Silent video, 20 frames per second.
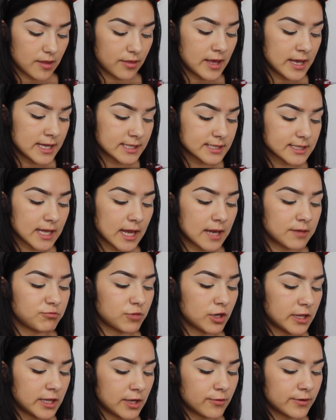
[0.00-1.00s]
This, I'm
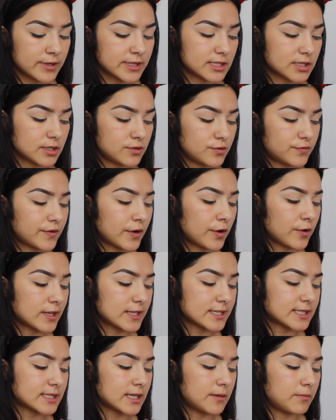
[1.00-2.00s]
really going to
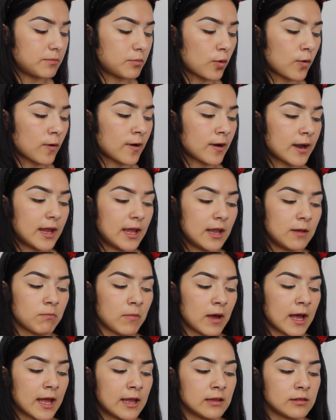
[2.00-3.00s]
focus it more in
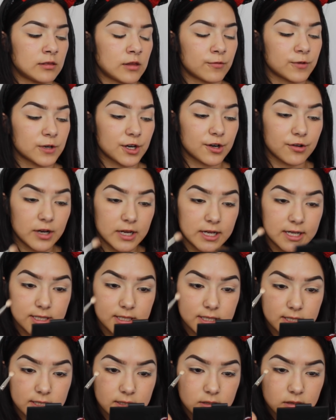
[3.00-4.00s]
my lower
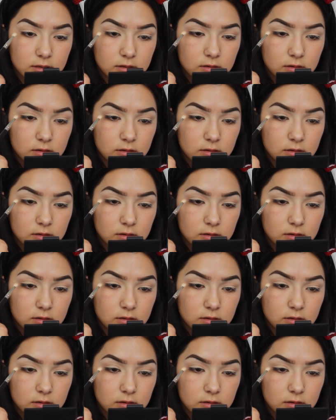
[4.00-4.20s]
crease.